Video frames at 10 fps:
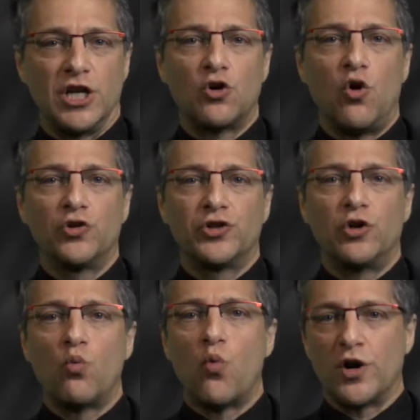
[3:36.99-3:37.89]
He called it
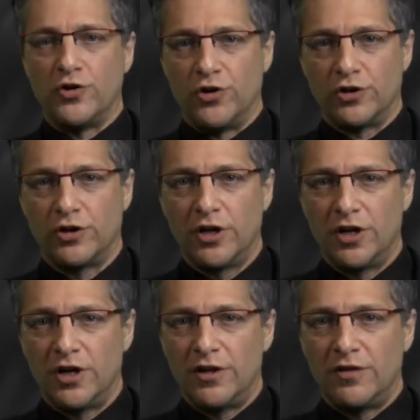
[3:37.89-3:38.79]
a wonder
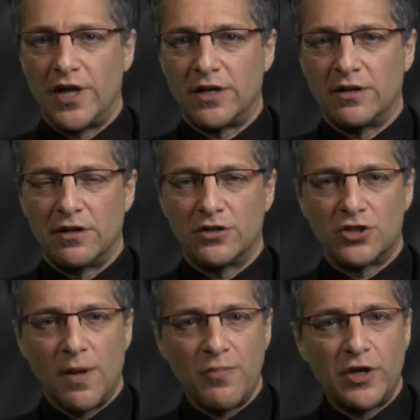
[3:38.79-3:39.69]
that
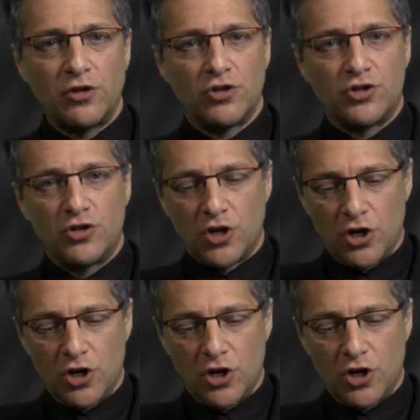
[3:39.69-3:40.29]
something could